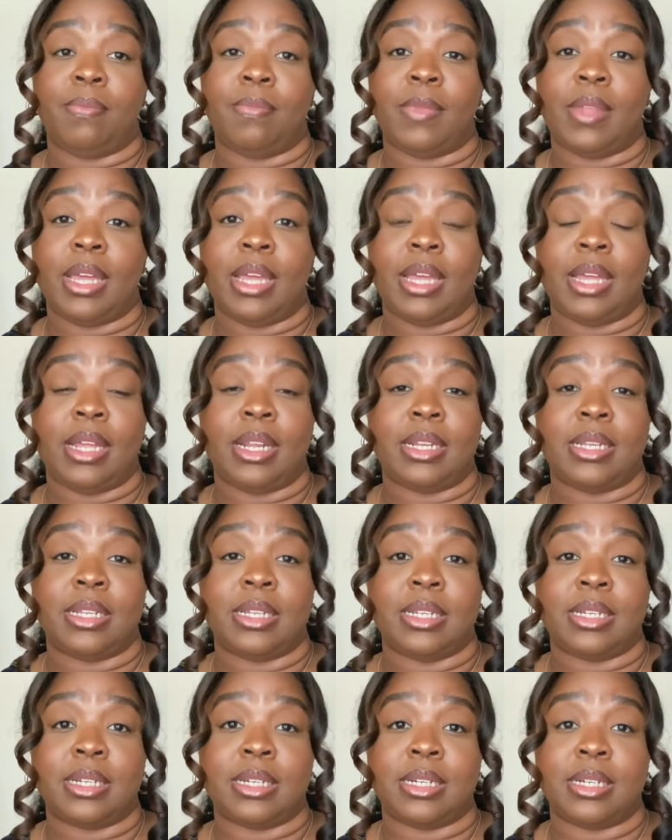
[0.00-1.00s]

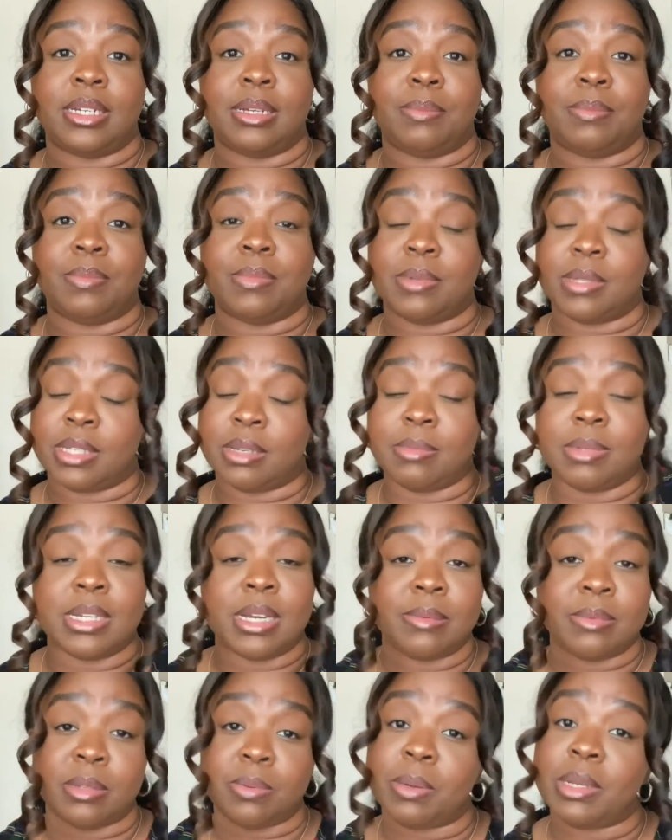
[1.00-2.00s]
It
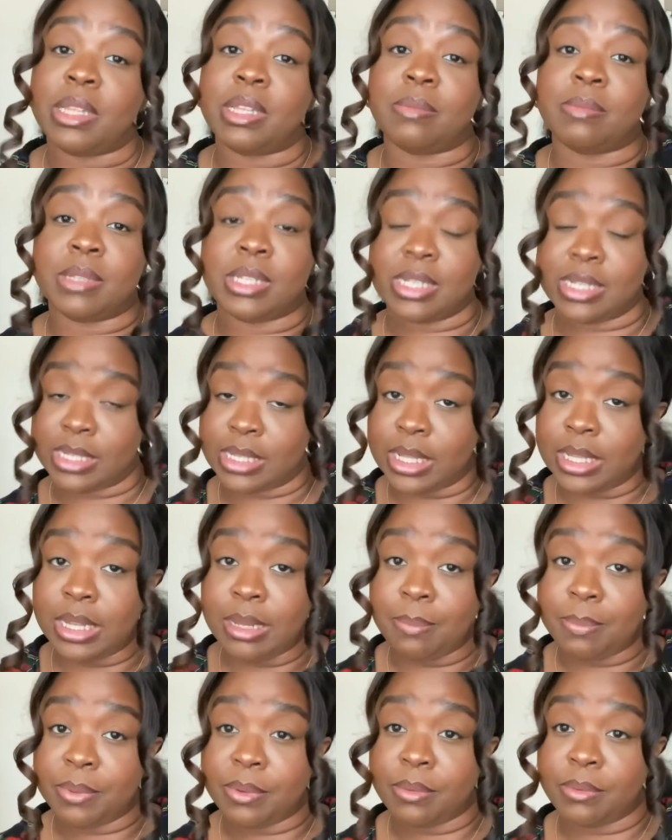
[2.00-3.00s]
sometimes put them to
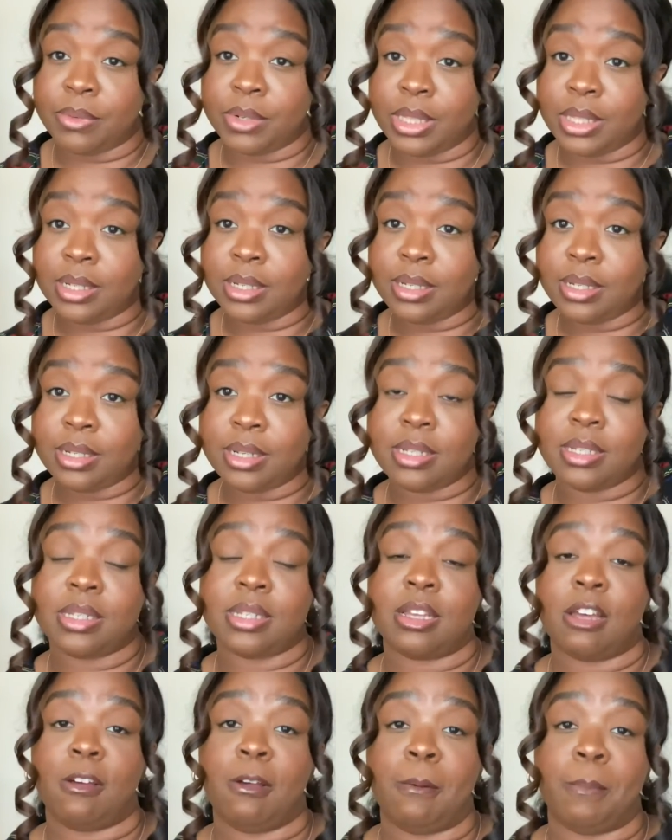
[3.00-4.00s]
sleep really good.
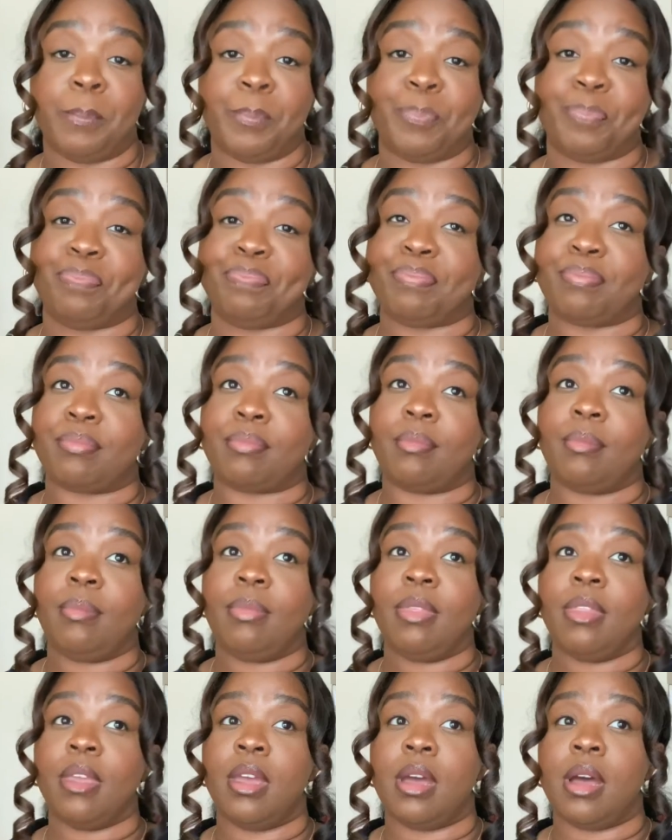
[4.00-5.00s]
So
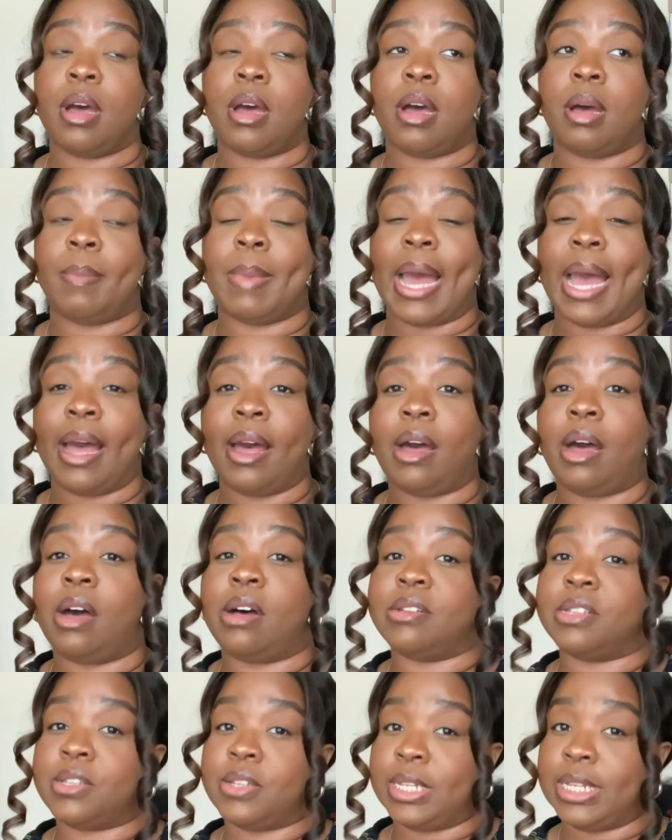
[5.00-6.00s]
I'll
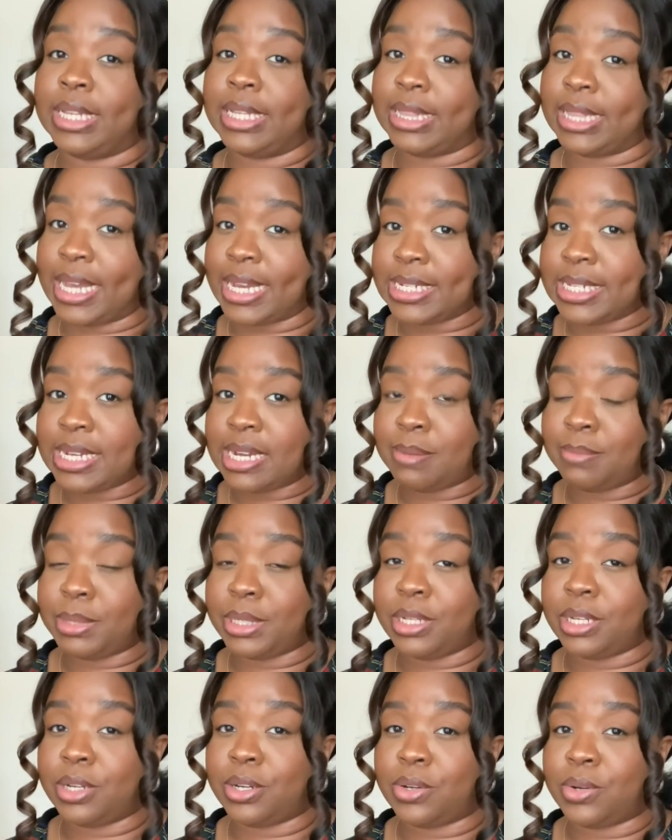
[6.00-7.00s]
also link that down
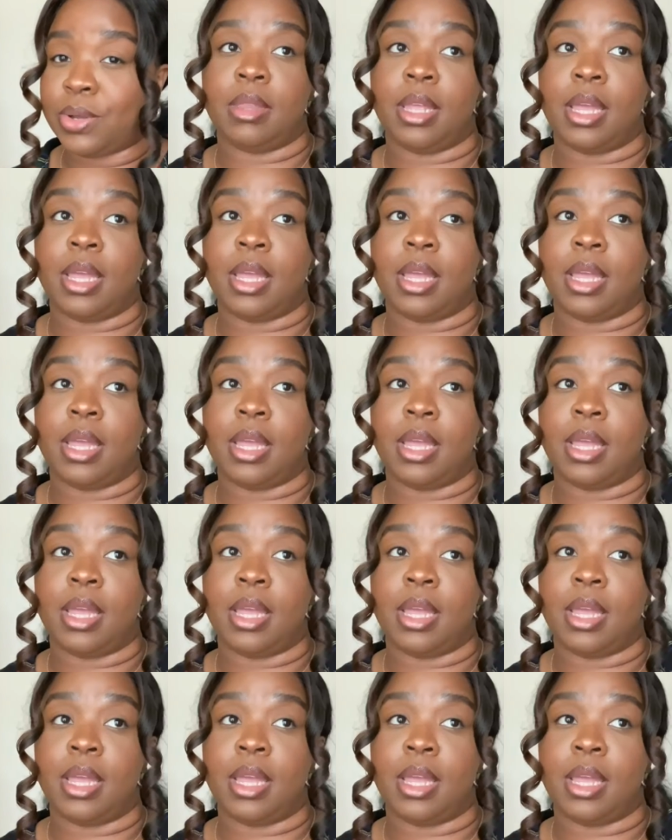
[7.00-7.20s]
below.